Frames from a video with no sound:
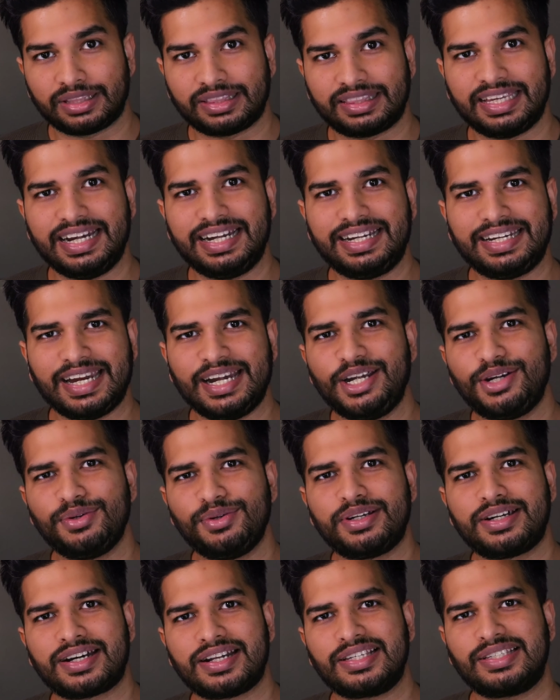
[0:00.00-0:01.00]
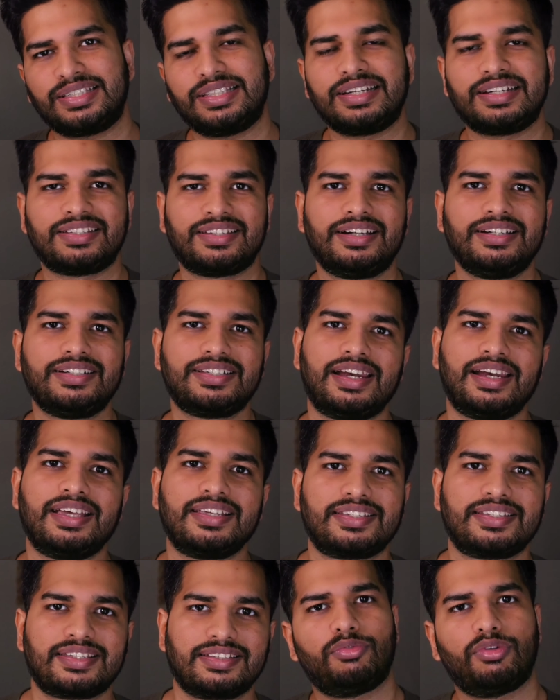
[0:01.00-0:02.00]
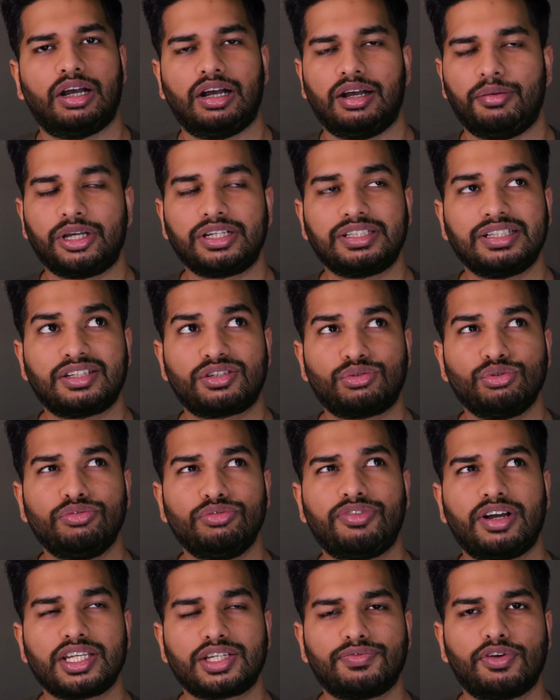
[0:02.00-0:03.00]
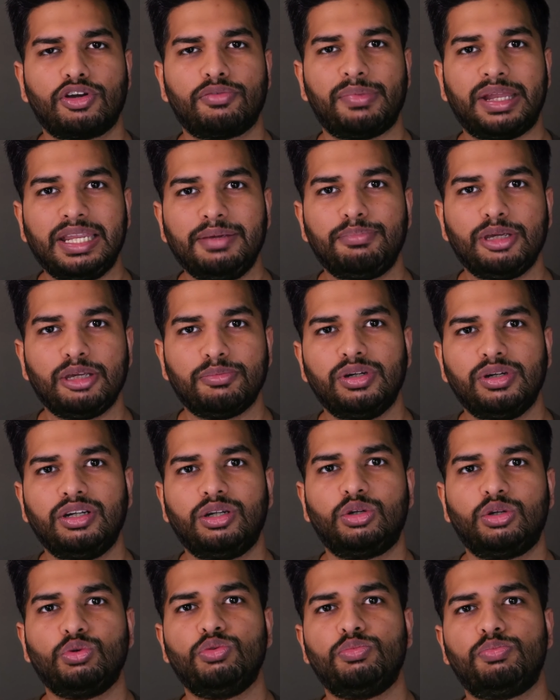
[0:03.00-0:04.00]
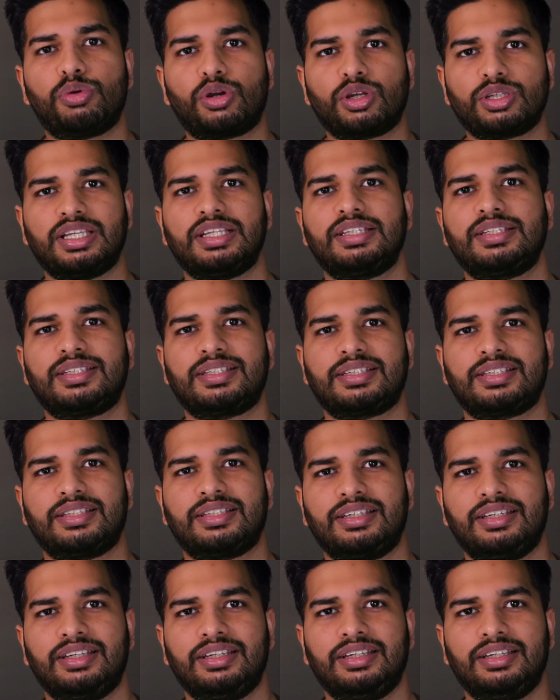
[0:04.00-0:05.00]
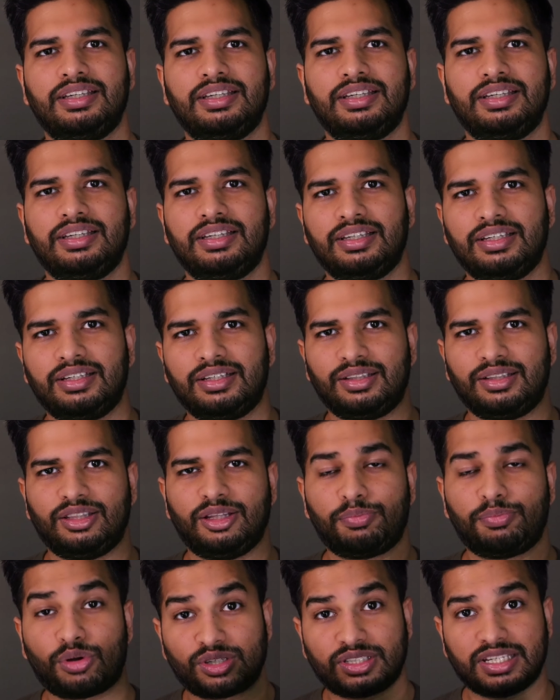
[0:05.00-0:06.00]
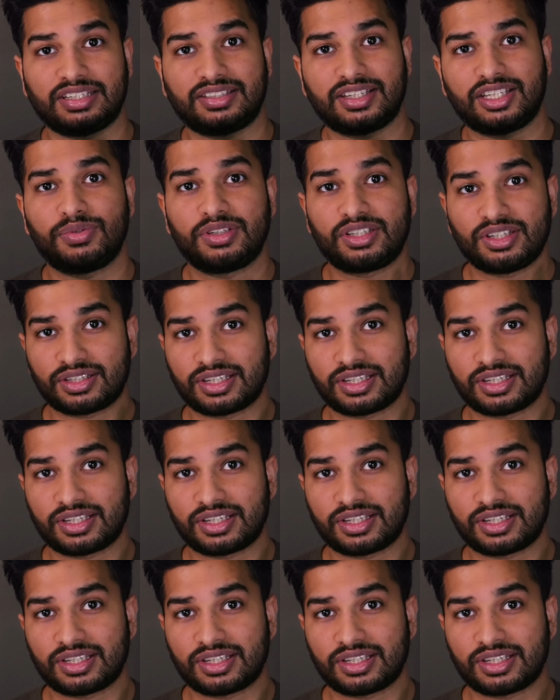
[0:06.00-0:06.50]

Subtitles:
they tend to trust the results less because it's too fast for many people to process the processes which is